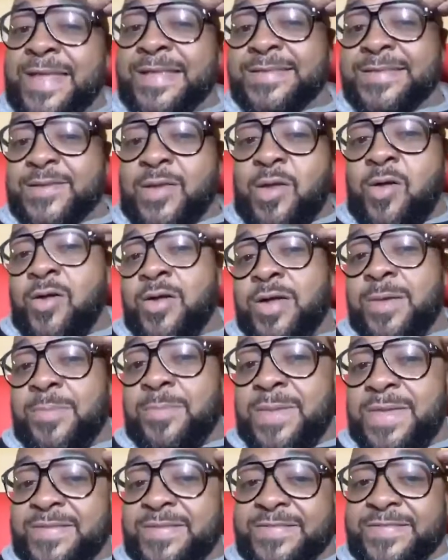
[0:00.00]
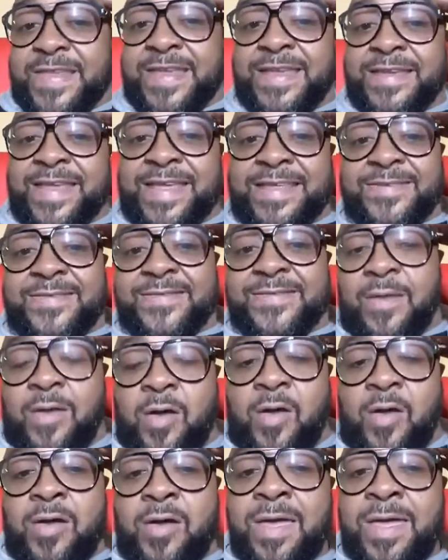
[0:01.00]
song and me singing that
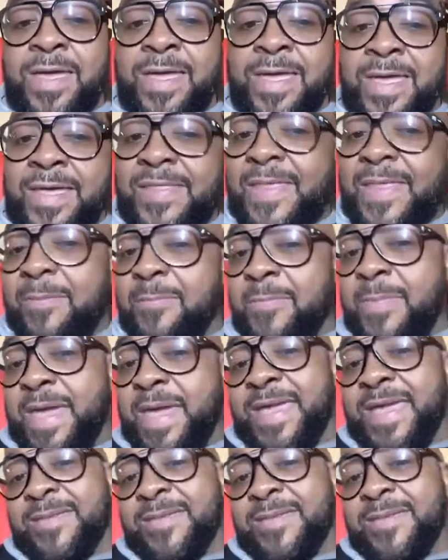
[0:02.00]
song, that made